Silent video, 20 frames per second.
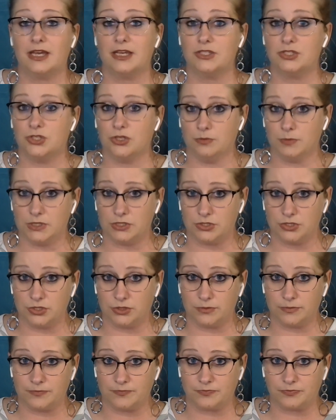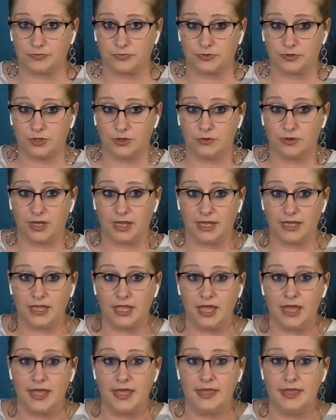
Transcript: as humans do, okay?